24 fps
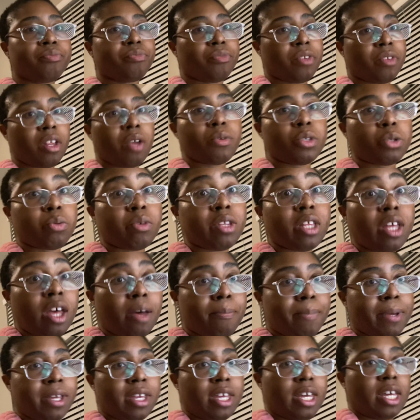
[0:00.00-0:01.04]
It was really
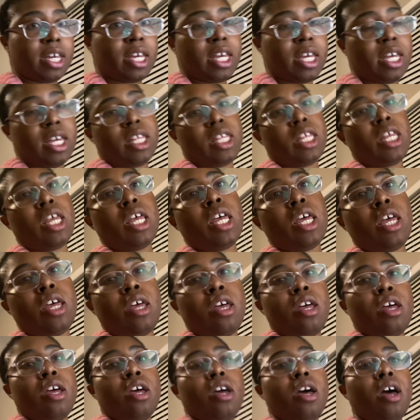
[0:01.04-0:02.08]
up and kicking.
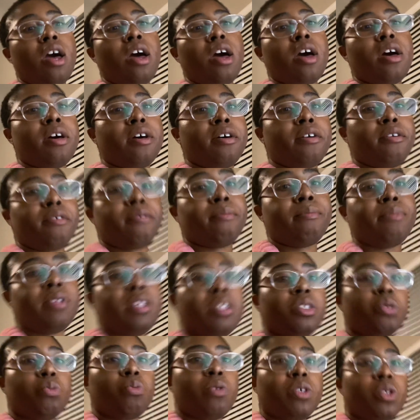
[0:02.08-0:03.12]

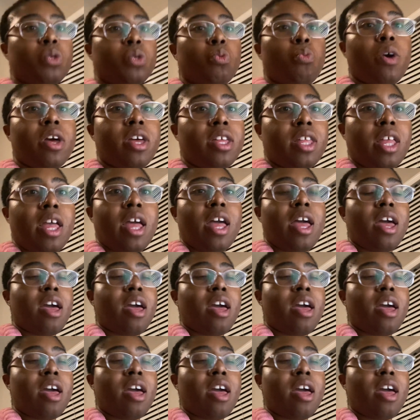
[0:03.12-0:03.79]
This was when